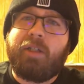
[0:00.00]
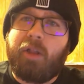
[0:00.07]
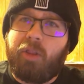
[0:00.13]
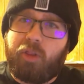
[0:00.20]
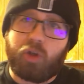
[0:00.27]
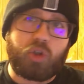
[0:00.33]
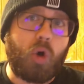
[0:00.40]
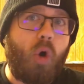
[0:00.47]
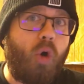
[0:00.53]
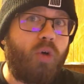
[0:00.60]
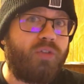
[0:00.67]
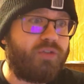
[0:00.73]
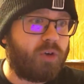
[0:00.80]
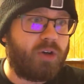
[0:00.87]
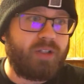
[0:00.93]
the
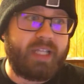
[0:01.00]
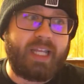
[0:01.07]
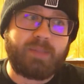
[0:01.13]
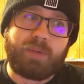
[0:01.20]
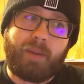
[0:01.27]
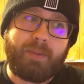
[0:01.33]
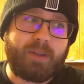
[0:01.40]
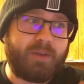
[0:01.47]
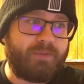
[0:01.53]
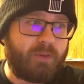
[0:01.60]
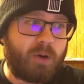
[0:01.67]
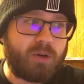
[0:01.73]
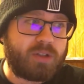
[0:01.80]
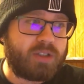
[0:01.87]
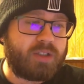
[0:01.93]
goal for at least probably the
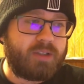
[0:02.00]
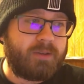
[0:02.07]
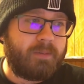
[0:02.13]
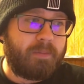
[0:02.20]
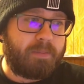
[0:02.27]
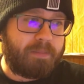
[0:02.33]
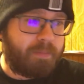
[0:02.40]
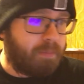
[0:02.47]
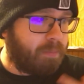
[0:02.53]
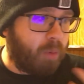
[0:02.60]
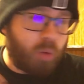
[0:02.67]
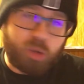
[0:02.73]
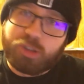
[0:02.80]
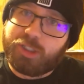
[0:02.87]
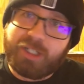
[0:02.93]
first
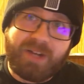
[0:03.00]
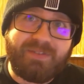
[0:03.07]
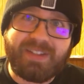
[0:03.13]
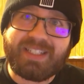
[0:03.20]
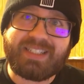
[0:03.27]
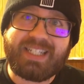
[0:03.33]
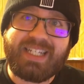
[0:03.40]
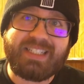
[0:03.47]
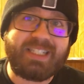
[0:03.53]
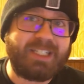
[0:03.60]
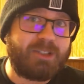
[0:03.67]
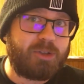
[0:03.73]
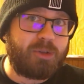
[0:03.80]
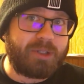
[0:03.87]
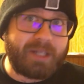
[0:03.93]
portion of the season
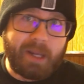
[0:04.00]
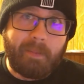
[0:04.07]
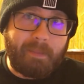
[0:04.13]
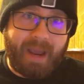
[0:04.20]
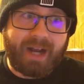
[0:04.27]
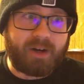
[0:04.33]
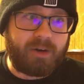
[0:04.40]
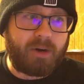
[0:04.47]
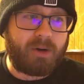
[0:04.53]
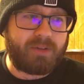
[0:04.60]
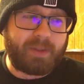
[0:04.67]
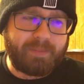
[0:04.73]
is to get back on Earth.